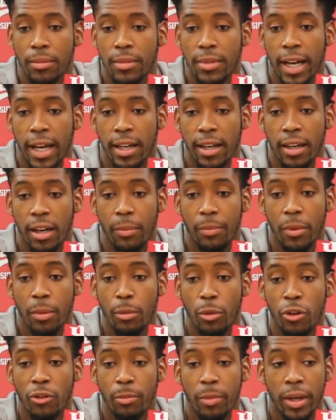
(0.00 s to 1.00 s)
tightening up the
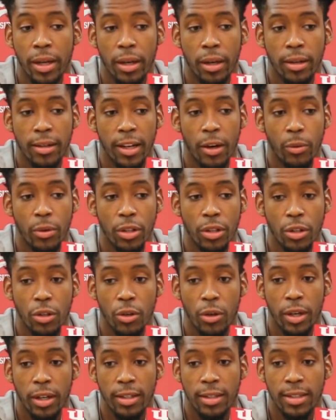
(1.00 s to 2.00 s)
movement that we
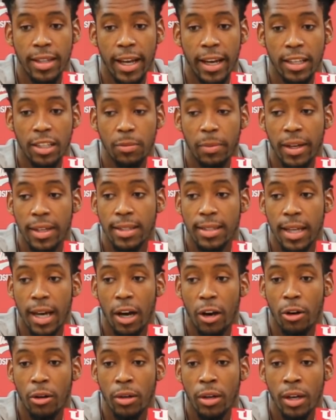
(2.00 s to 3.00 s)
do and staying spaced
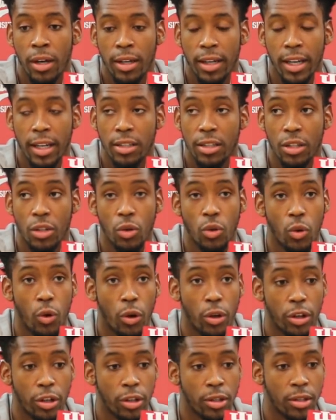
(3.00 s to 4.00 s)
out, getting to the
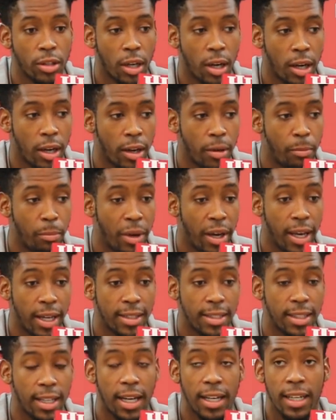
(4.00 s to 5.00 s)
corners,
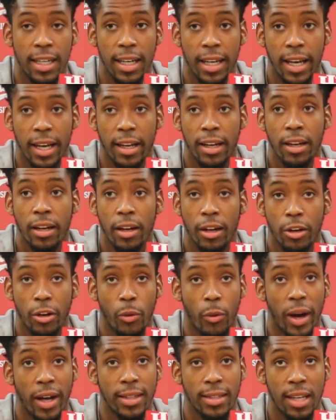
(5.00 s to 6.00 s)
bigs ducking in the
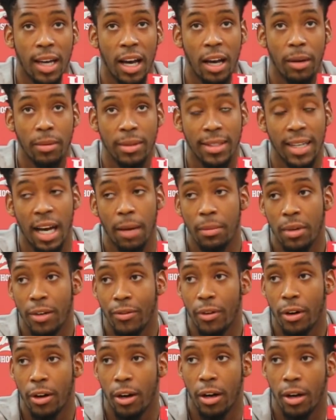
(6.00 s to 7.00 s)
right time and timing
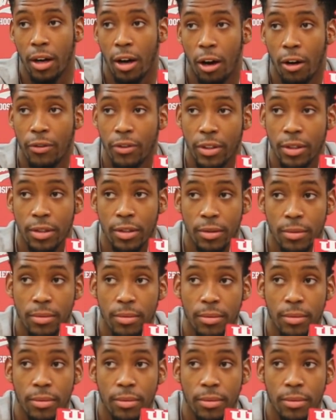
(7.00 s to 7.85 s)
of our offense.